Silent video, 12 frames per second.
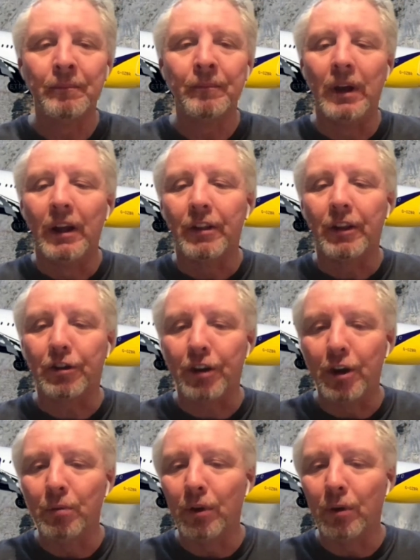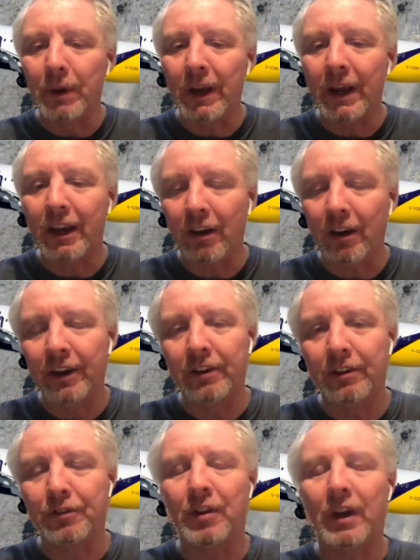the crew will be kind
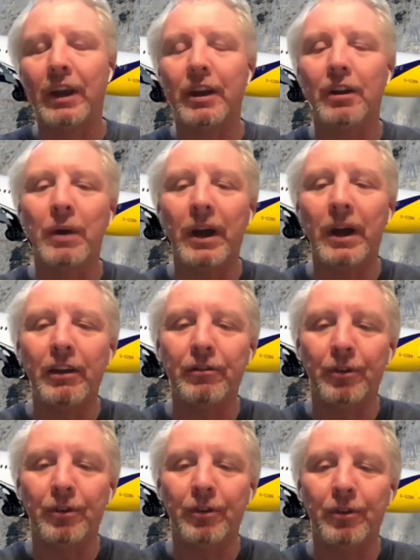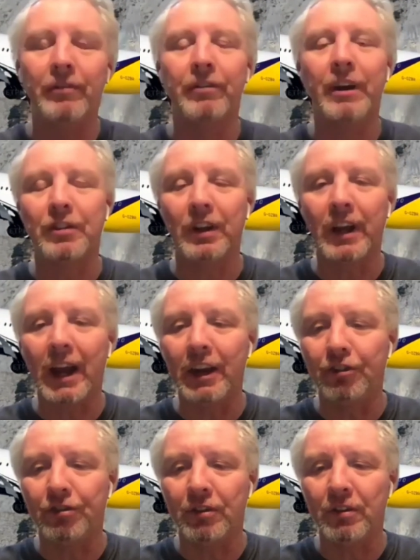of taken away for
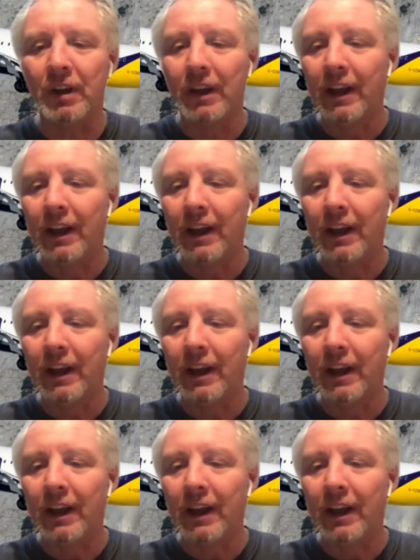investigation.